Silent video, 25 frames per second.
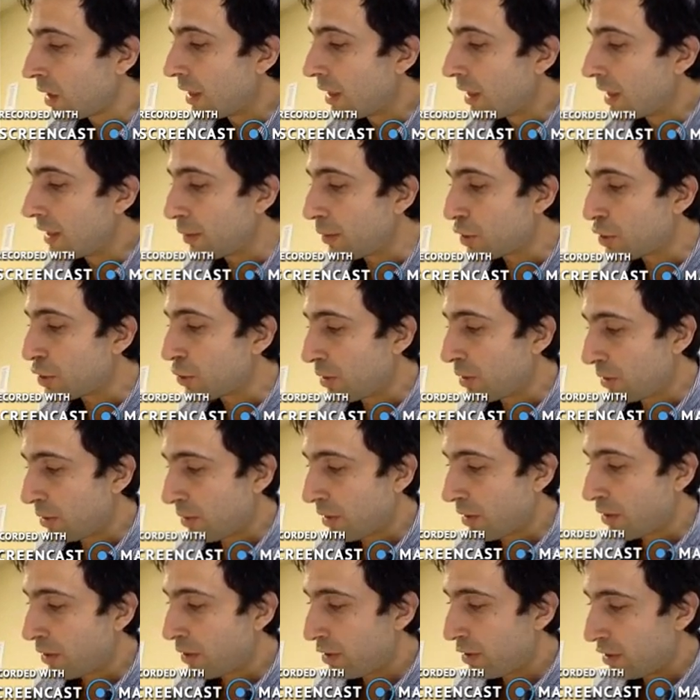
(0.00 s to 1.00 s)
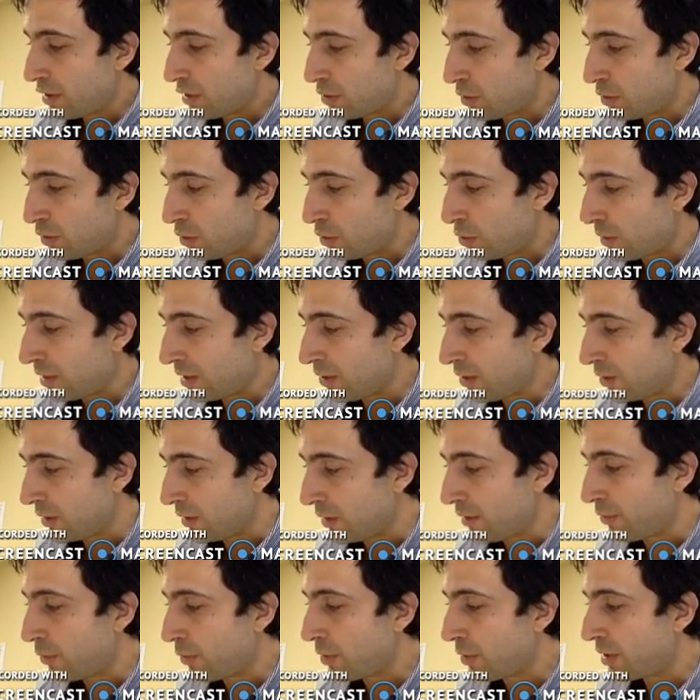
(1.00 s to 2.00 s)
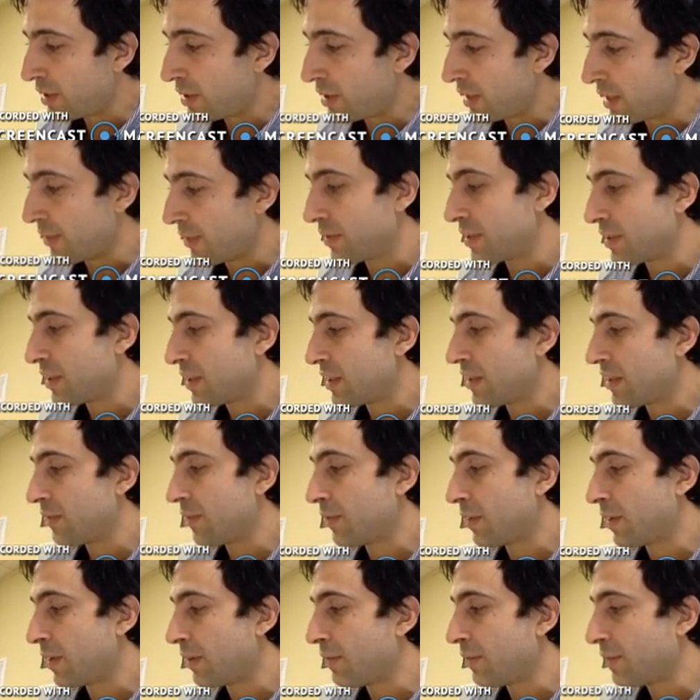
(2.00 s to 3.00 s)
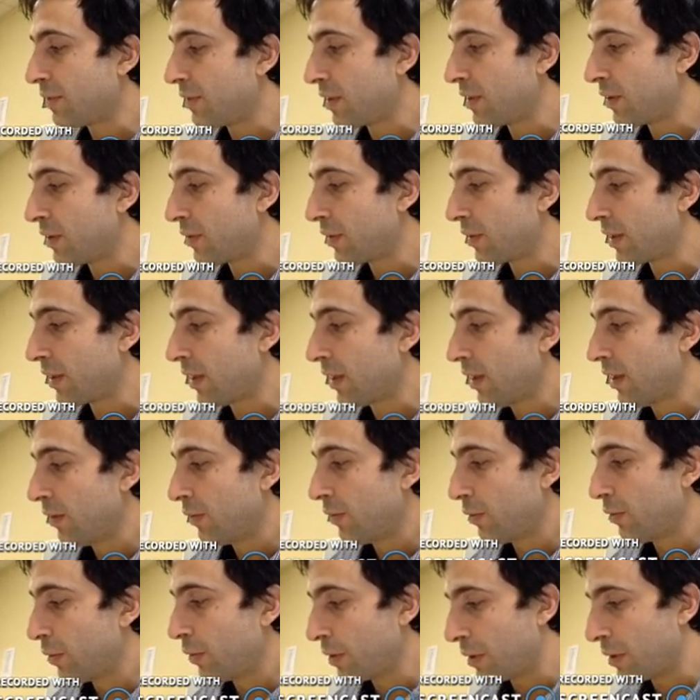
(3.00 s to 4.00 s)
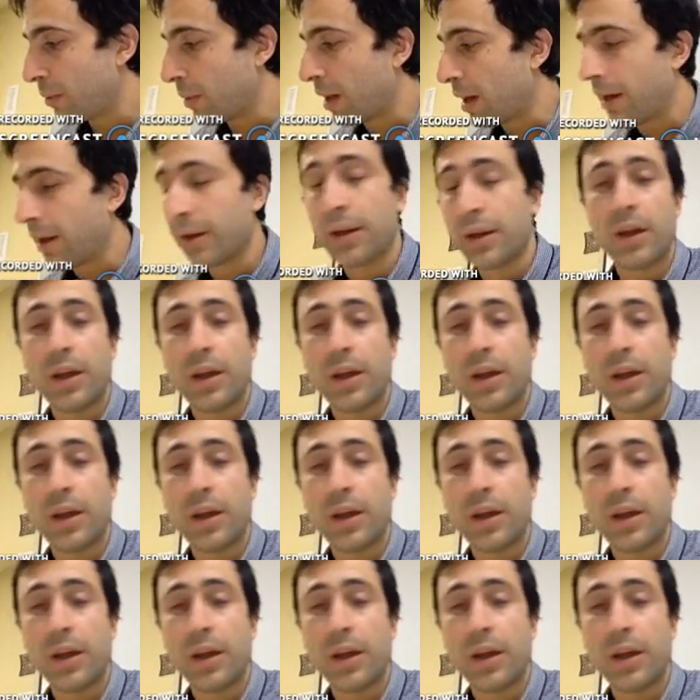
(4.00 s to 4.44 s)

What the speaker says: in other words, 21, 32, 23, 47, 65, 53, 41,